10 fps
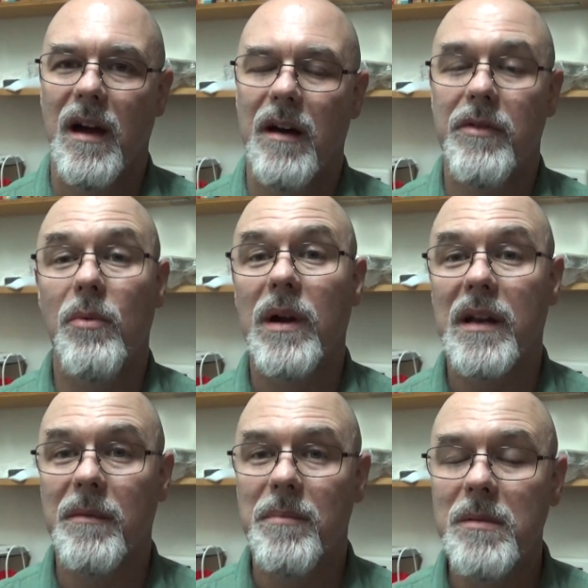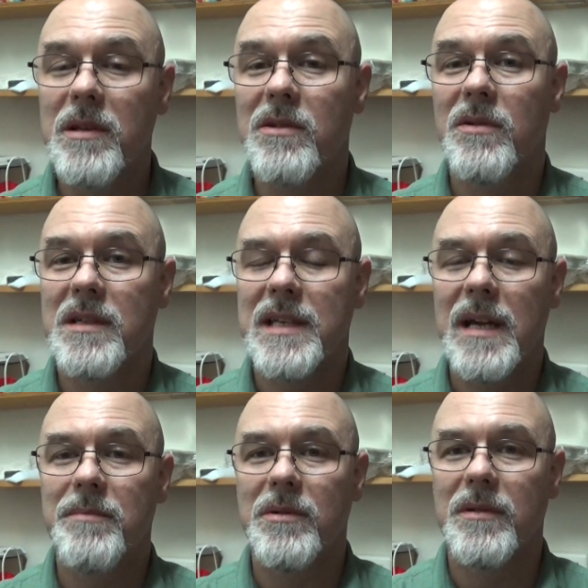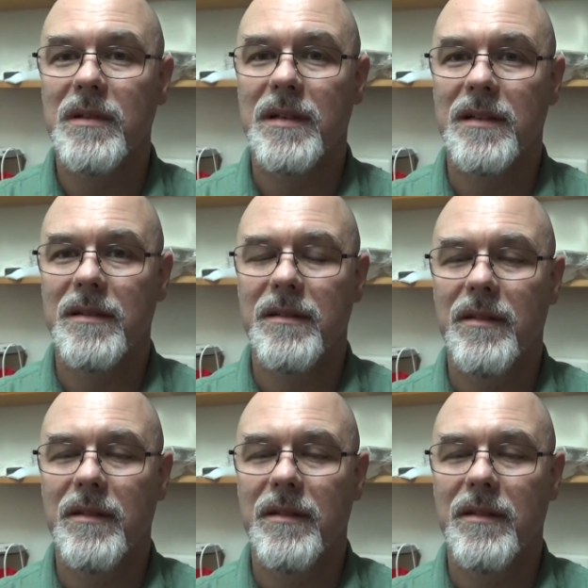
If you want a biblical example, I